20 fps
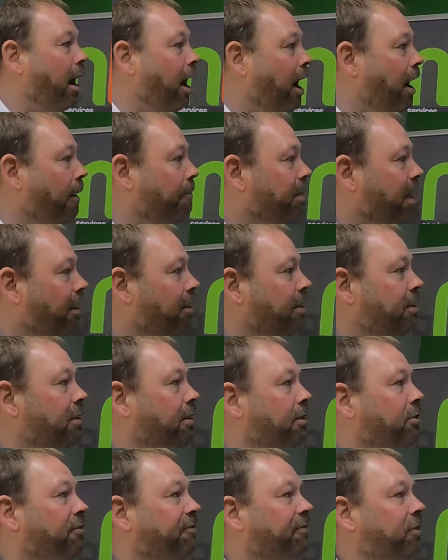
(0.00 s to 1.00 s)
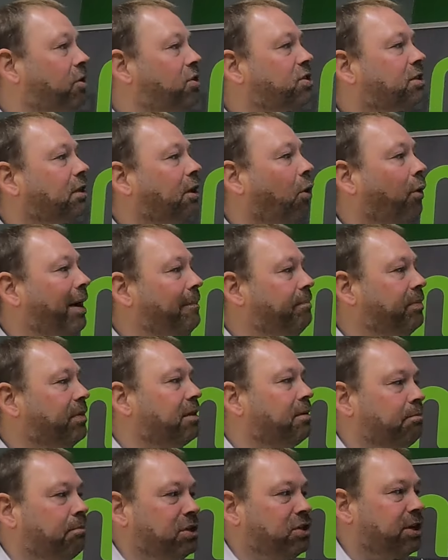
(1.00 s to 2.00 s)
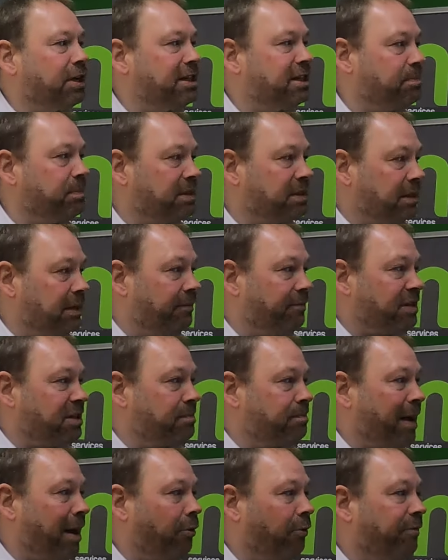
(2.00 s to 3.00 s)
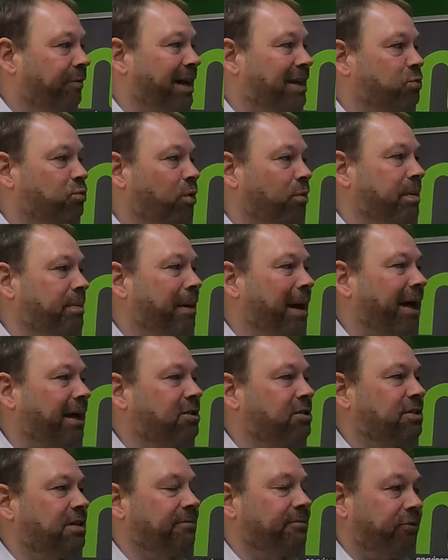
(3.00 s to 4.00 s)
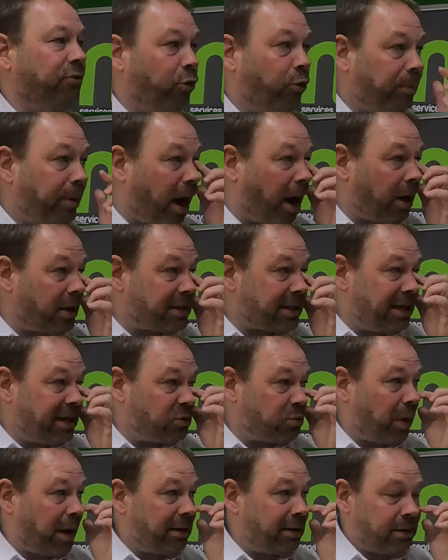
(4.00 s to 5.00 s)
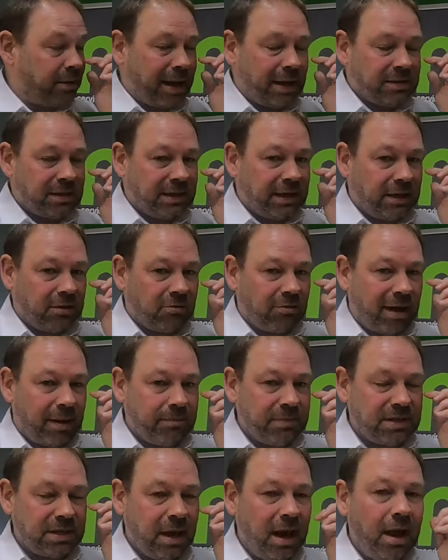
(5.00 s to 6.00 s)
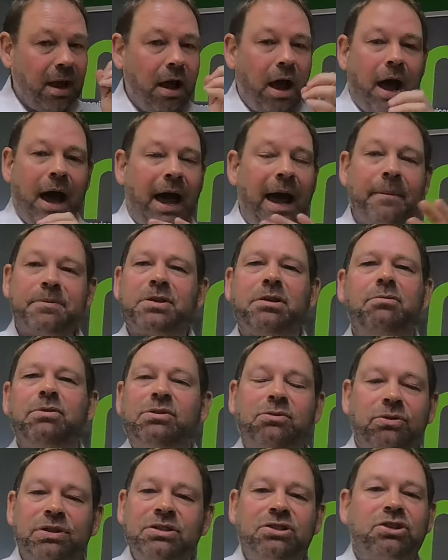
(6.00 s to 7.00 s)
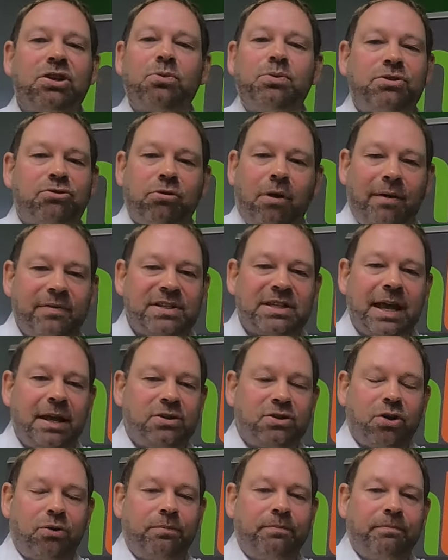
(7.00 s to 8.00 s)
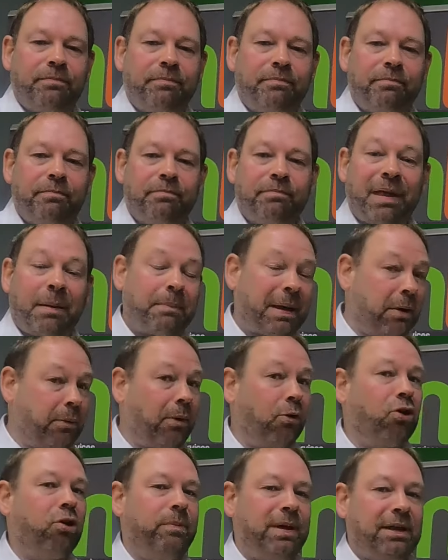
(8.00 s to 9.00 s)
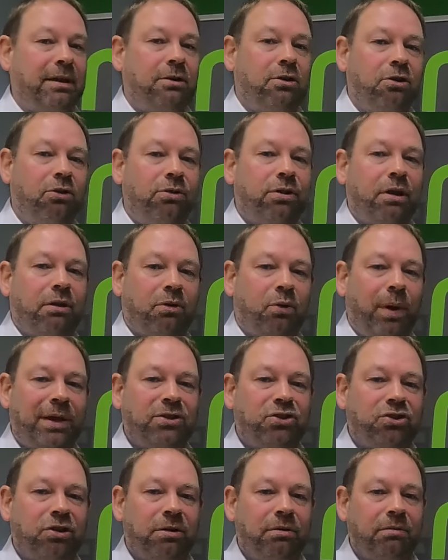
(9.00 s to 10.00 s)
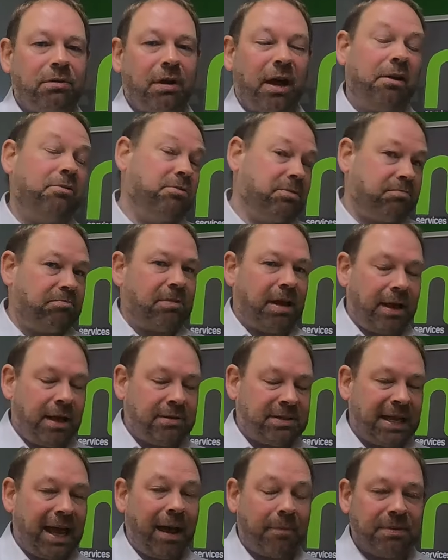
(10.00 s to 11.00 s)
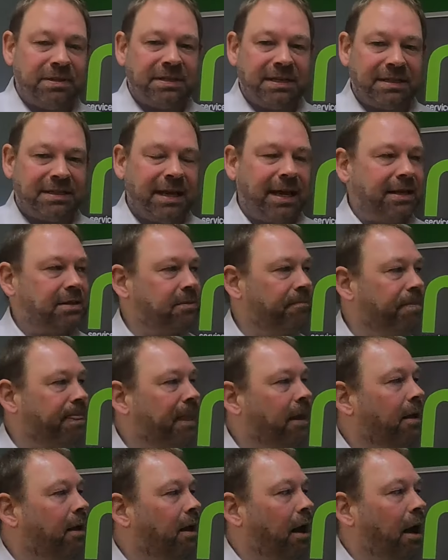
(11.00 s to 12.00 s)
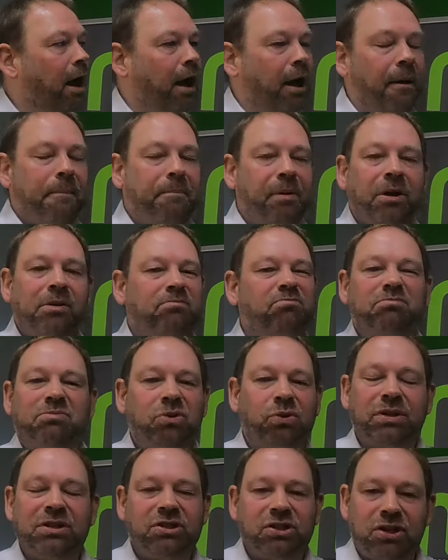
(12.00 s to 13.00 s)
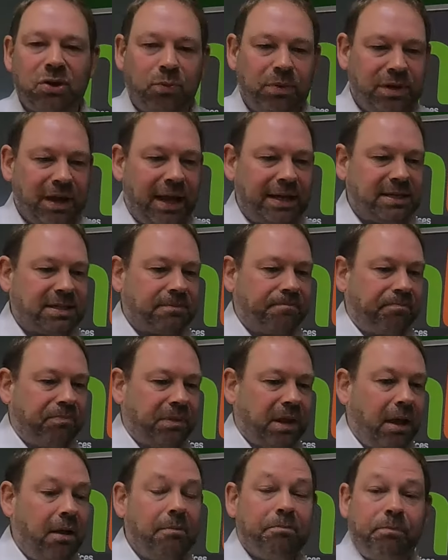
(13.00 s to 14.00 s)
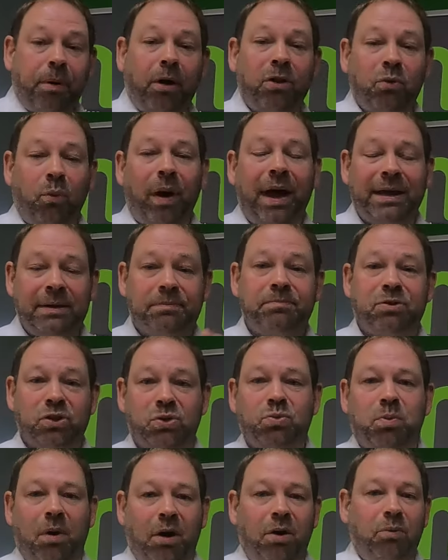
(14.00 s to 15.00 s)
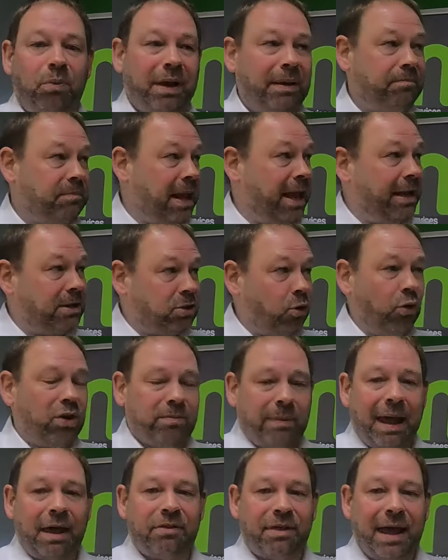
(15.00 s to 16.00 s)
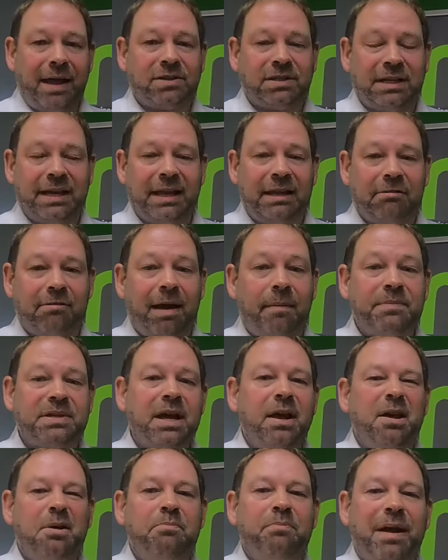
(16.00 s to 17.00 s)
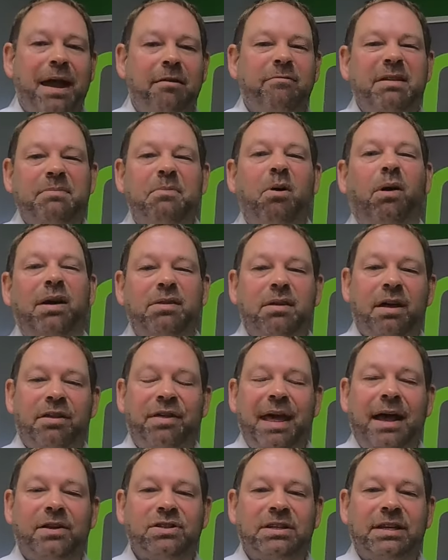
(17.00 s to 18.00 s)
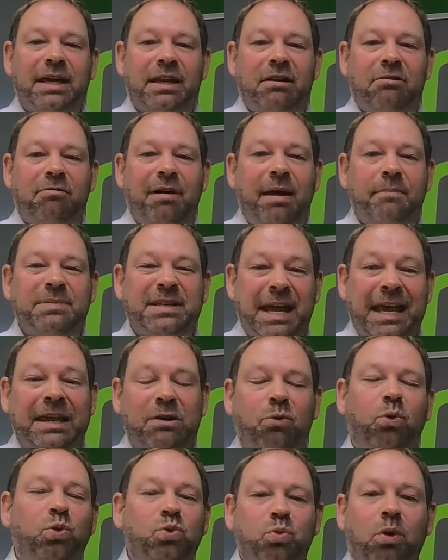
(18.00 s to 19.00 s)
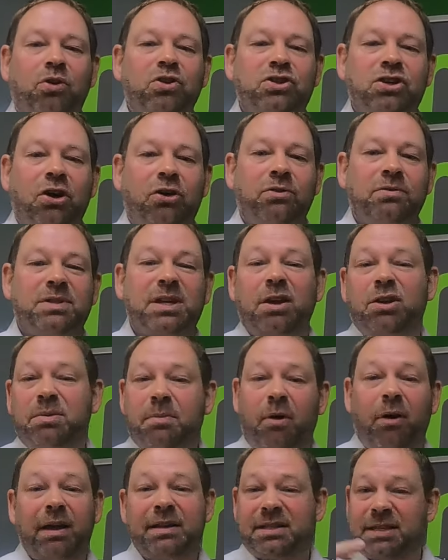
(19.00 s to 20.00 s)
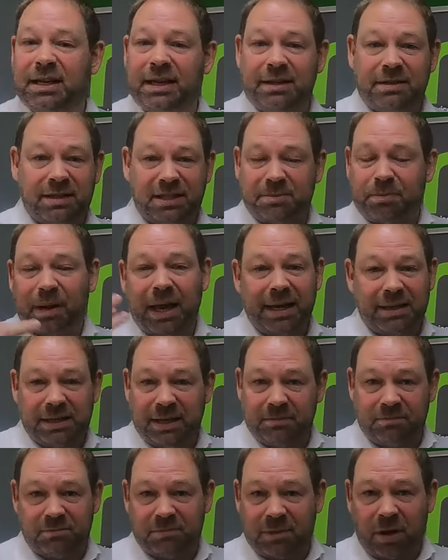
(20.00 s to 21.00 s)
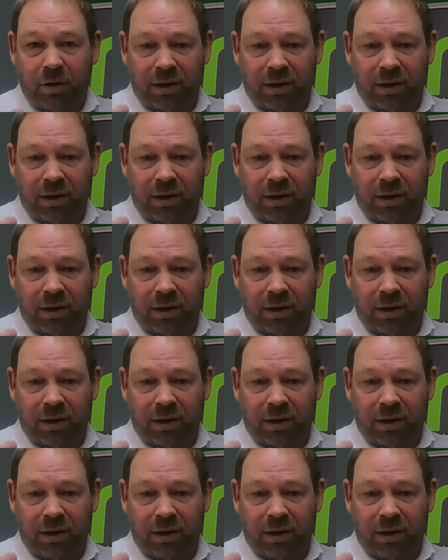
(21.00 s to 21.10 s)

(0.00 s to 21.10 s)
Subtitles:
the first line, machine to be delivered to Belfast, will be packaged in 4 parts, each weighing 1,000 kilograms. Absolutely nothing to do with the driver schedule. That may well come in another question, and as it happens it did, but nothing to do with this. By the way, just while we're here talking about 1,000 kilograms, bear in mind that 1,000 kilograms equals 1 tonne, so you might see it displayed in